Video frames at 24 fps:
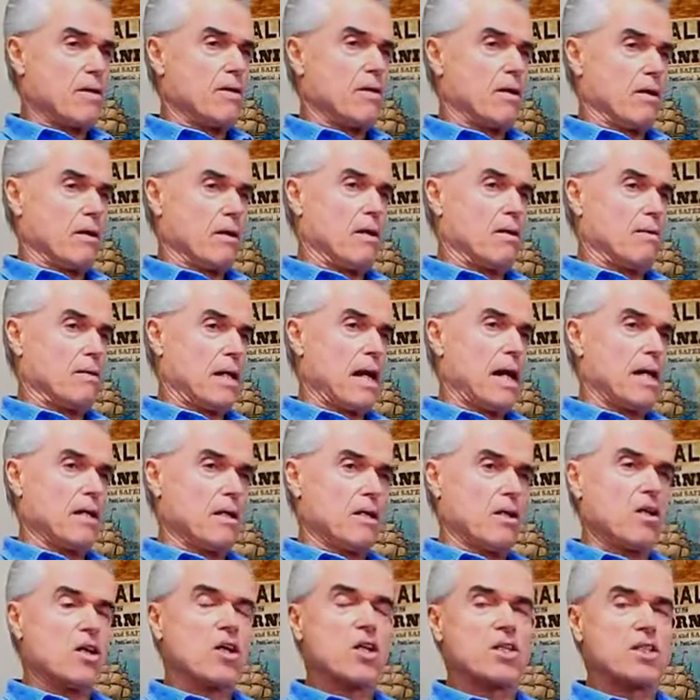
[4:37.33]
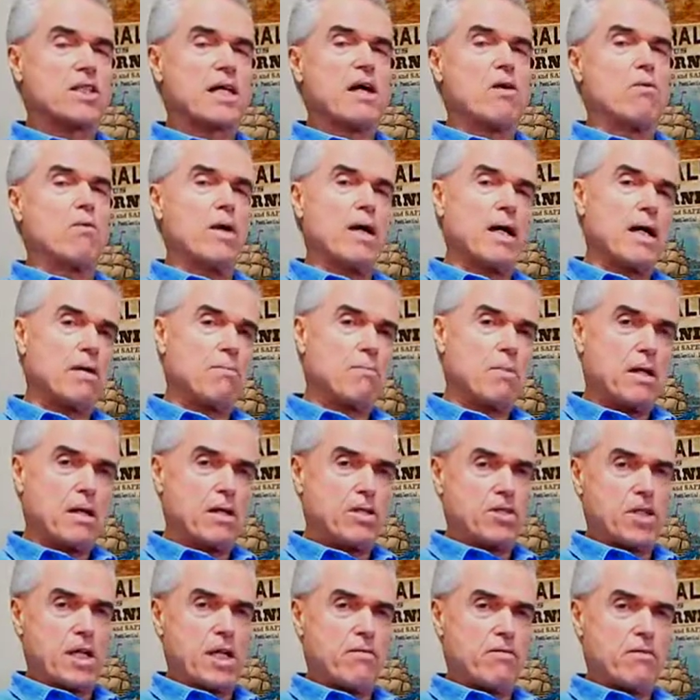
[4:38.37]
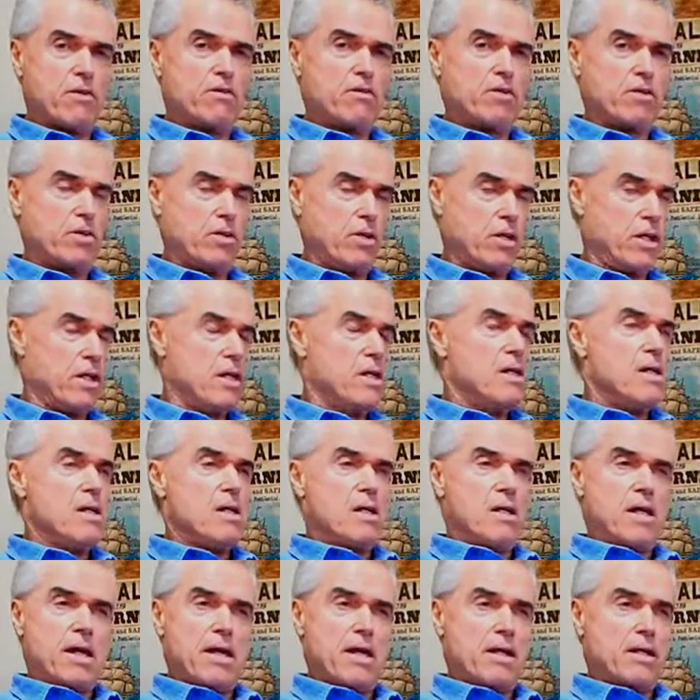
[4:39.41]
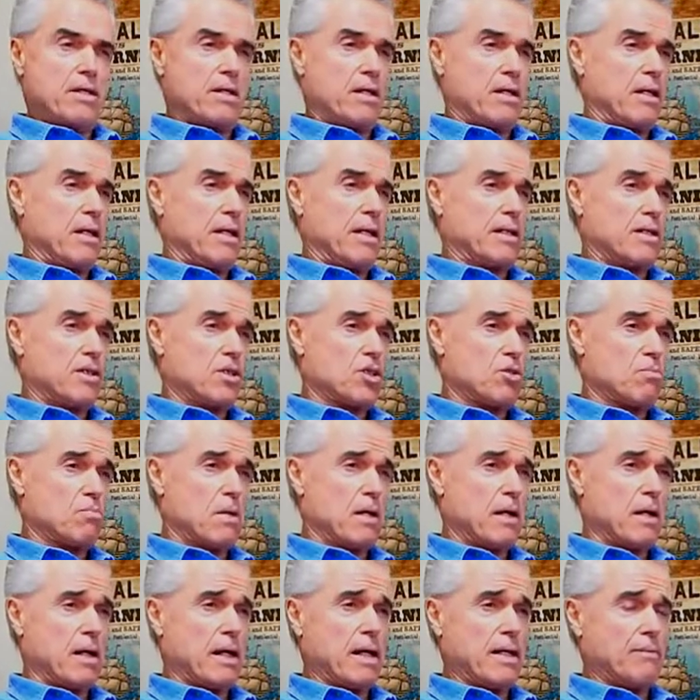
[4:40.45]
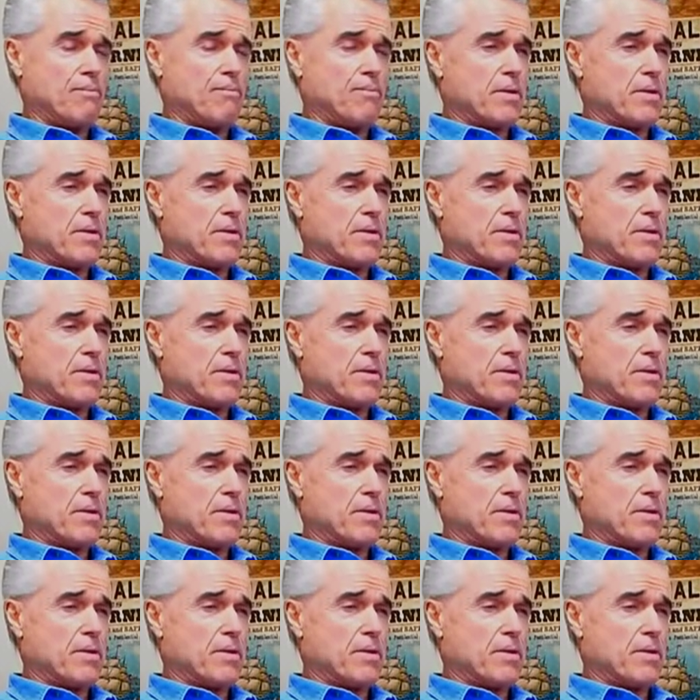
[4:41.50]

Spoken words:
It kind of looks that way, but it's heavier duty, and it doesn't let the smell out.